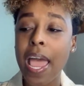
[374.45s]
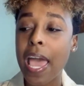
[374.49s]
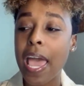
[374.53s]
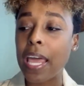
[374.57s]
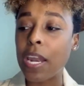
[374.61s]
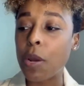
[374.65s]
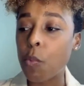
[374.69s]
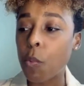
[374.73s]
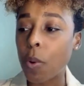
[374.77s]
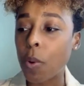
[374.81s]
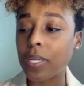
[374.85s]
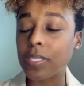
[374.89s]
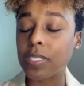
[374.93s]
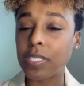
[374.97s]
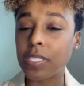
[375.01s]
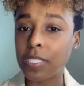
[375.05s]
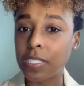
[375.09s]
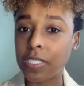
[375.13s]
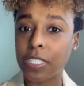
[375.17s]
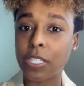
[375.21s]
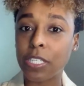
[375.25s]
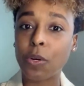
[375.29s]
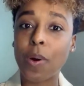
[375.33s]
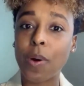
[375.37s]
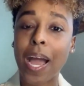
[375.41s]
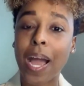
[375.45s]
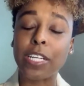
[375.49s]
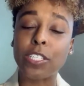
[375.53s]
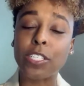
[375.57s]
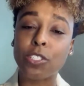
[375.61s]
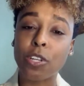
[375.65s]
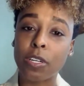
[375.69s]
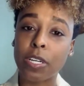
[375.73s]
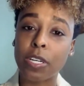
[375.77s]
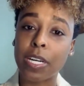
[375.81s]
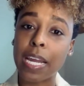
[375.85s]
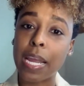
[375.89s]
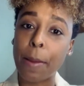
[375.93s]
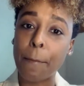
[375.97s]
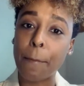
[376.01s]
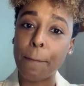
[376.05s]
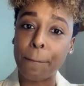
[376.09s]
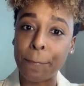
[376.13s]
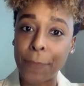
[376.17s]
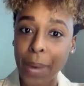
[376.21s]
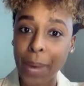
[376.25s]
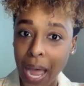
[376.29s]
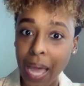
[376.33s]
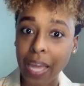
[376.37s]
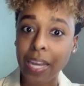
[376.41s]
And it wasn't until I started
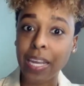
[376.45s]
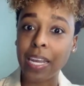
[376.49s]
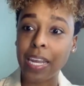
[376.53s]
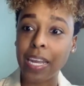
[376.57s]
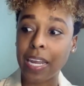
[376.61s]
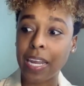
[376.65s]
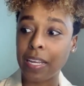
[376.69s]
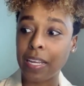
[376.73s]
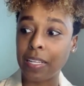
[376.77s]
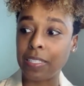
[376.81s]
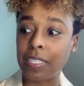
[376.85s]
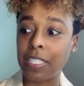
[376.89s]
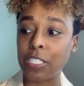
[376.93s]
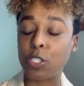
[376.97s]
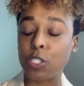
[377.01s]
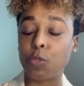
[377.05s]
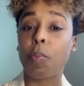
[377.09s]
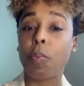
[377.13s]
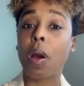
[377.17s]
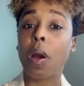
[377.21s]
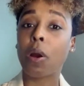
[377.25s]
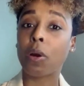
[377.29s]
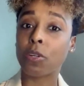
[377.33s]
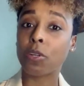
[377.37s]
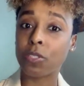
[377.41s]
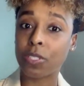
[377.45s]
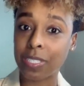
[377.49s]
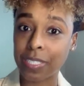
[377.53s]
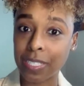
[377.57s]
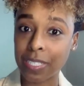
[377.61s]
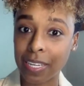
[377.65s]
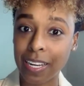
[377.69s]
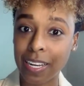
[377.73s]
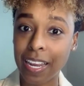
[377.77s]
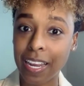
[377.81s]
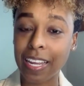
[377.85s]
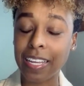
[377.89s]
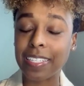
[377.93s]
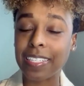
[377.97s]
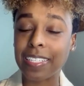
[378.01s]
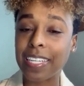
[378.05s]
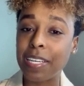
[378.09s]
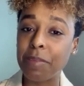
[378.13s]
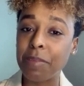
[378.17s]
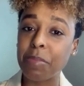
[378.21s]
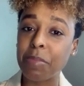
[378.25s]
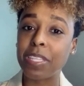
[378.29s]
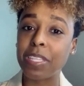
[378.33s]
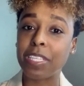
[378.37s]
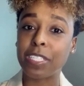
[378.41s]
embodying this person and
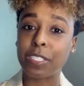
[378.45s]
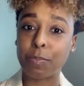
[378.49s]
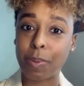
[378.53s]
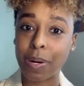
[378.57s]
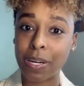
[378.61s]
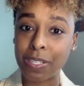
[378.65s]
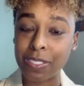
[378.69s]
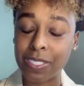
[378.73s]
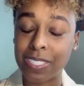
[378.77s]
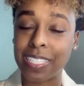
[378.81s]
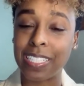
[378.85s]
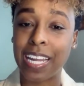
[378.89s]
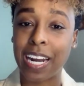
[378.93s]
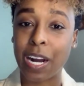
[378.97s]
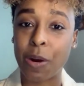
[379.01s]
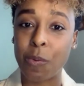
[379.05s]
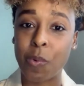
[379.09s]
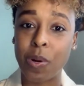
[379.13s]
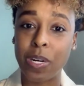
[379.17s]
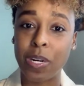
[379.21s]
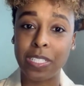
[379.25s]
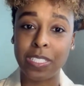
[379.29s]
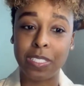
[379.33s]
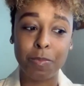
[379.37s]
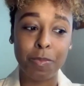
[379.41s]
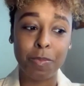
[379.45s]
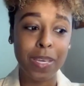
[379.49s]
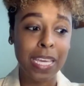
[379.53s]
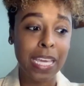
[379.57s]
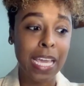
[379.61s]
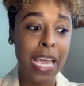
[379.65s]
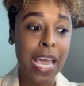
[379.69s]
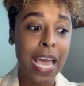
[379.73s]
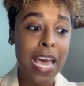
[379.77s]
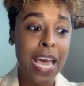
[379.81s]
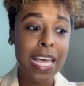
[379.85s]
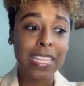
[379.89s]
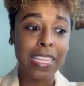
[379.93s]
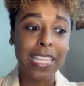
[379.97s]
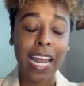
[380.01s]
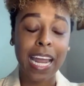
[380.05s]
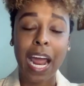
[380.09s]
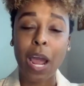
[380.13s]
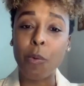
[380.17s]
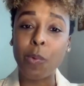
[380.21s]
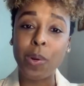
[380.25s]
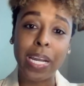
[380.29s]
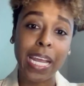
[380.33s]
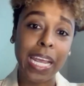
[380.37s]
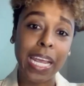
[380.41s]
claiming this person that I wanted to be, that
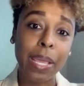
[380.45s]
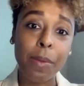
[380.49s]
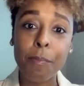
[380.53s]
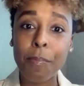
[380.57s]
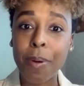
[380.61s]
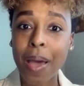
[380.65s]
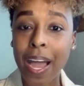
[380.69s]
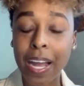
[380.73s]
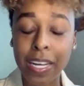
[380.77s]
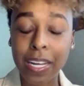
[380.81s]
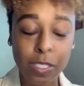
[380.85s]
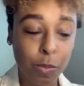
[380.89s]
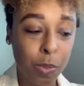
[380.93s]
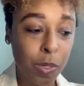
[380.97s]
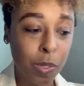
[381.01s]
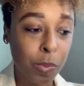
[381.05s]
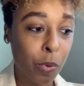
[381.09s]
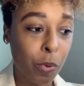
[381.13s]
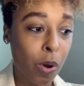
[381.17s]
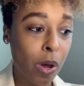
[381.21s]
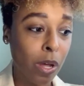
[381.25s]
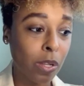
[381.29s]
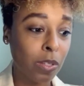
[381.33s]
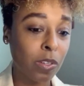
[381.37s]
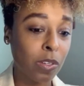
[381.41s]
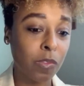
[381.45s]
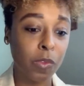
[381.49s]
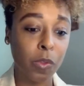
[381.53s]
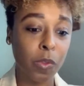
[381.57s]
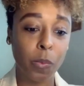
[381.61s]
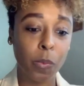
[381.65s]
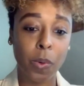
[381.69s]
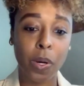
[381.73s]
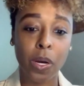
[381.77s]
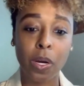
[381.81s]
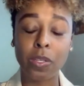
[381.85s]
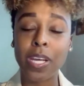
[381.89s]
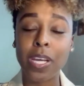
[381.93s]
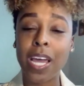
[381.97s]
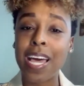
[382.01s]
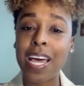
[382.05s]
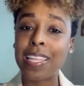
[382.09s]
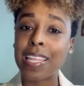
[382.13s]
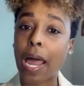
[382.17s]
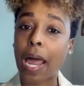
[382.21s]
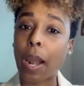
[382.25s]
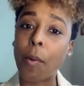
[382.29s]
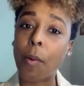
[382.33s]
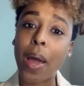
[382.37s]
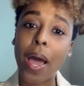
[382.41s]
I would impact people all over the world,
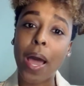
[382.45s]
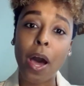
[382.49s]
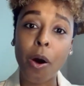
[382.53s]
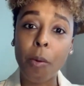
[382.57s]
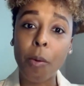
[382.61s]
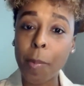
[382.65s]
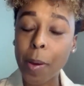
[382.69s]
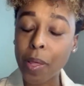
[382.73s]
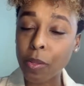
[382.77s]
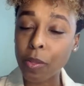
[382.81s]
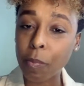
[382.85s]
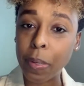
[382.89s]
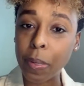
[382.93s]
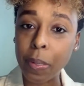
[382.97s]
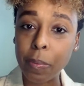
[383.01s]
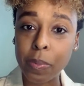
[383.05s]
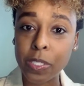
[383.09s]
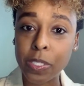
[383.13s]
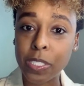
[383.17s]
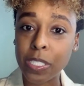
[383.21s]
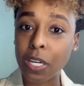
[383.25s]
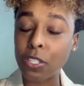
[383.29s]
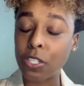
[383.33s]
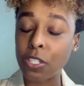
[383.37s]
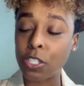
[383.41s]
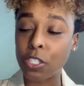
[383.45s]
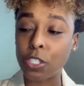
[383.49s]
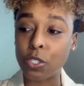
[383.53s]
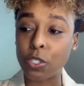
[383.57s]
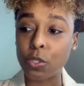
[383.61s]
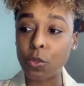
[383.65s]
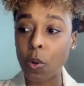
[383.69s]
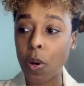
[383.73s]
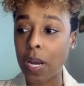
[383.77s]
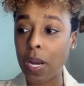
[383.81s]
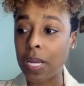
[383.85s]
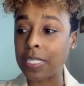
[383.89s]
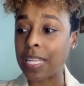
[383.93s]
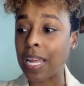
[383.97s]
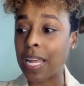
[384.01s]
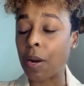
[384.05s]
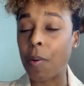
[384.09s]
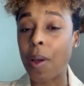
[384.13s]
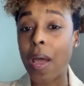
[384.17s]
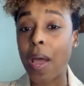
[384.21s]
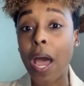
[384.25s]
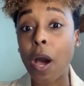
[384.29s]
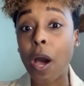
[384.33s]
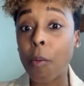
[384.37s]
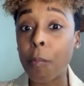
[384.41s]
that I would help other people tell their stories, that I
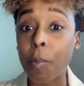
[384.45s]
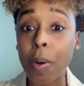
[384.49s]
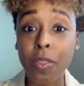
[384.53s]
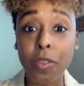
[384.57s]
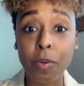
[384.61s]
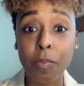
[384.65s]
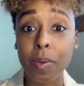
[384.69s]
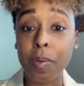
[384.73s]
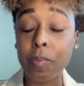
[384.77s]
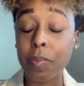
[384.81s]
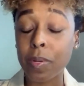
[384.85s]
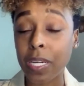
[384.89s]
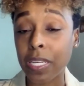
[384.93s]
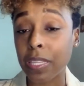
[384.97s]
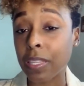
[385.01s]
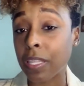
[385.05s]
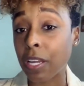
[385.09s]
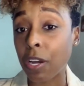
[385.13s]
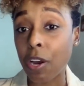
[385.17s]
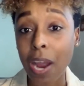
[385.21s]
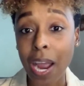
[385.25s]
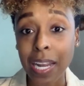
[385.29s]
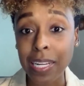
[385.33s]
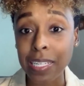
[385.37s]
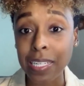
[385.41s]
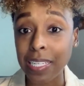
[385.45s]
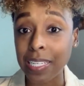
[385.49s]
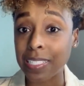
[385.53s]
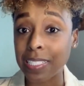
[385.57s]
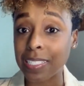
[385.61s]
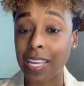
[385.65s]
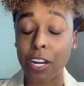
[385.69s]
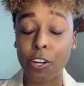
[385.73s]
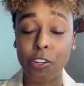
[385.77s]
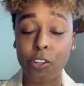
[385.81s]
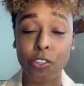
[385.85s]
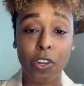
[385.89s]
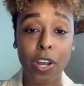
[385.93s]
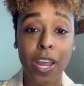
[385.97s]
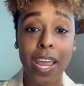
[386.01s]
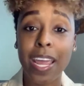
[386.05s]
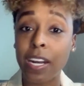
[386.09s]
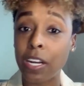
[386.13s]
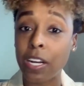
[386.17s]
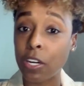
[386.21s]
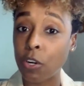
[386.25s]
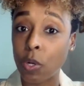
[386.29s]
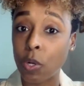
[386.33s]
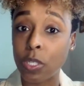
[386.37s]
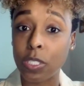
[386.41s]
would help other people get their ideas out of their head
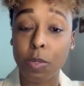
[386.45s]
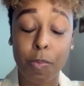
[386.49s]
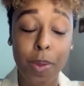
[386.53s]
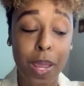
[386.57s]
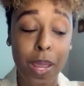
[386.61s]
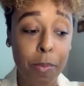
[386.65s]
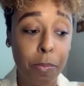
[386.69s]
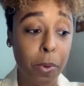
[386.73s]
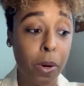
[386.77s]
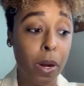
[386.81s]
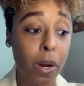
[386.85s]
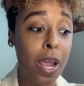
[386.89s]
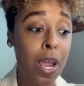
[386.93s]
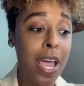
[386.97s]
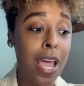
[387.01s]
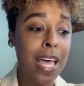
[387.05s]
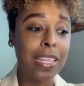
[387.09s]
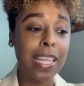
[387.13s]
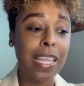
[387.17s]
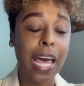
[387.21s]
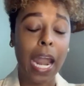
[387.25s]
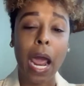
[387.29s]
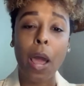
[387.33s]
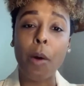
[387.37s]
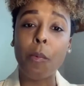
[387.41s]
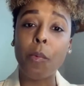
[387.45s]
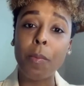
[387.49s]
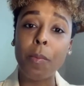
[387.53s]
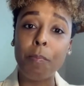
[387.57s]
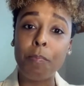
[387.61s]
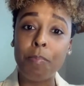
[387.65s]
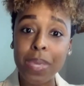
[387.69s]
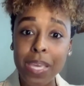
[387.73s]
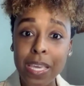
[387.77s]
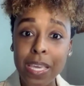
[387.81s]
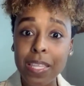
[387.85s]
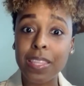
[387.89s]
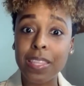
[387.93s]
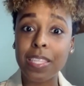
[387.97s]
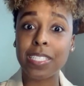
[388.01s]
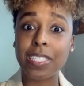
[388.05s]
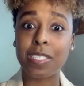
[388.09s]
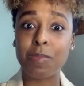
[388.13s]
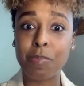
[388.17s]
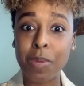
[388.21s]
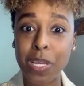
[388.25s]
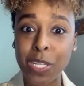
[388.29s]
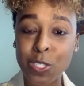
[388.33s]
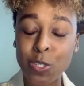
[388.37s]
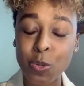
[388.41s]
and onto paper, that I would be this
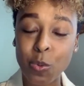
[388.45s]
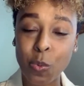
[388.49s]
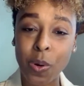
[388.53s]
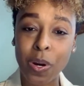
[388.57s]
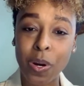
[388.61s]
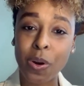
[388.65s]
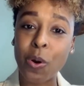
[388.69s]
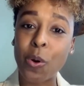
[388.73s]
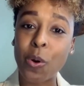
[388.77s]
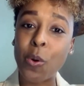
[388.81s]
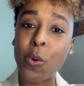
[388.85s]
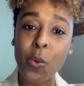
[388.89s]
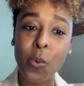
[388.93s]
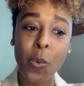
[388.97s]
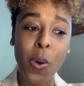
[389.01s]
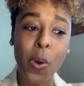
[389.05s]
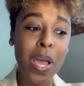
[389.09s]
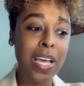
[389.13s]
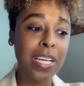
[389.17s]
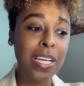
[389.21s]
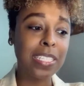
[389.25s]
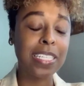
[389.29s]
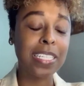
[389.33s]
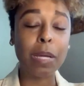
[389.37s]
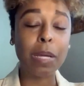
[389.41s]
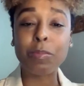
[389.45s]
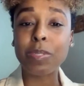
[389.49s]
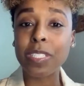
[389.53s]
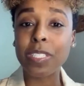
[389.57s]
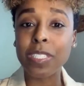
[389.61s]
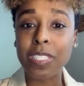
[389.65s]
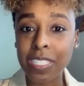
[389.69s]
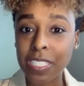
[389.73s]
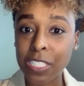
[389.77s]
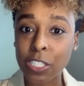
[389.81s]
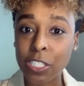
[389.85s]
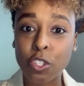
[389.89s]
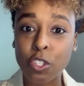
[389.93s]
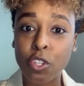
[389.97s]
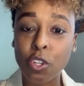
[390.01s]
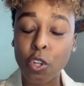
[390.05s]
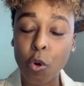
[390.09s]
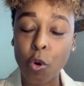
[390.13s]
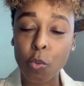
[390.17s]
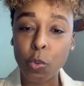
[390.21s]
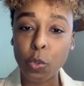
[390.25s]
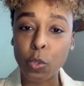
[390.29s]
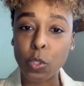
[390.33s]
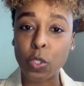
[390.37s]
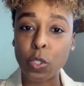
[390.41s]
mentor who stepped into this
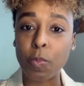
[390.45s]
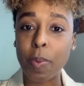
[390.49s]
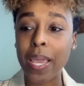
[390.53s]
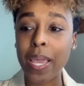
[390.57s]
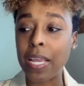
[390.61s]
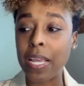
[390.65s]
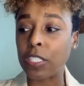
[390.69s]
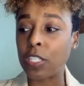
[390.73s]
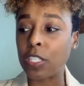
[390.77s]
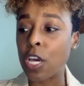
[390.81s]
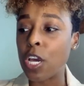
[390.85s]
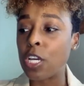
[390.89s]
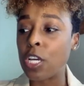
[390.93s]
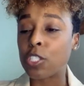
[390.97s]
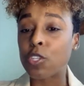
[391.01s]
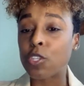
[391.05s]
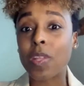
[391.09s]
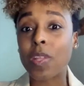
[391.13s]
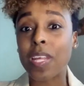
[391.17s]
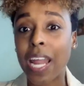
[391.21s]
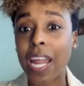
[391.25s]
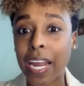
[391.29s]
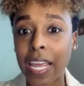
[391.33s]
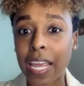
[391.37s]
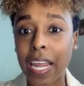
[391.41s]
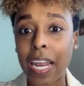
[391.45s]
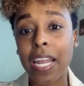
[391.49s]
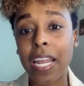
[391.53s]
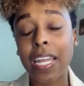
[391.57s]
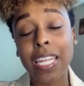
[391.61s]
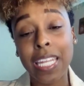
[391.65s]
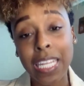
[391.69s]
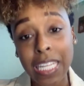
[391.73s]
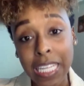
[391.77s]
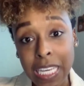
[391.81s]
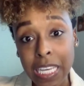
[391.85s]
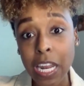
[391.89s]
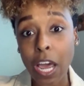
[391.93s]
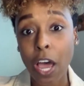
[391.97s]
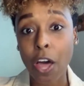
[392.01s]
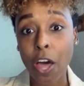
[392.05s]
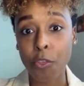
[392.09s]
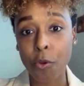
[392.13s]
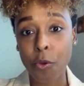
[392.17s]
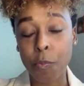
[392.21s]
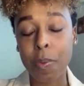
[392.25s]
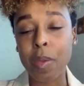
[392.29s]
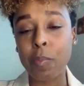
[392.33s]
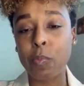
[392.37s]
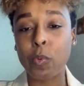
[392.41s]
global space so that I could lead
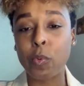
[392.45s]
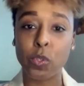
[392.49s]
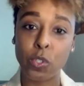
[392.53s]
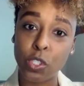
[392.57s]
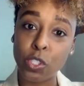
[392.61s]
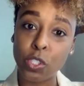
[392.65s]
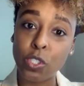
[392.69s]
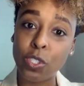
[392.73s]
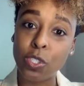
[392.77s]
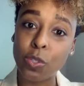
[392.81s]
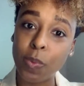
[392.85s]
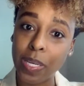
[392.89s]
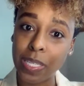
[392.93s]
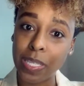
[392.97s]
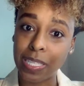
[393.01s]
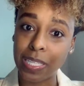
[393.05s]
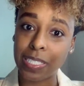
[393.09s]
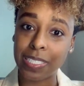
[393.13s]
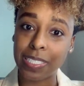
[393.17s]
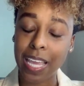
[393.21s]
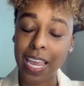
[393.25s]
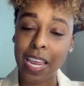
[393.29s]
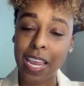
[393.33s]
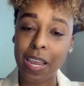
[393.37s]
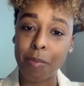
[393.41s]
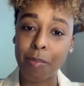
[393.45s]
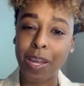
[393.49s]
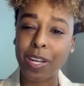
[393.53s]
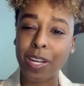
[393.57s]
other people to doing the same.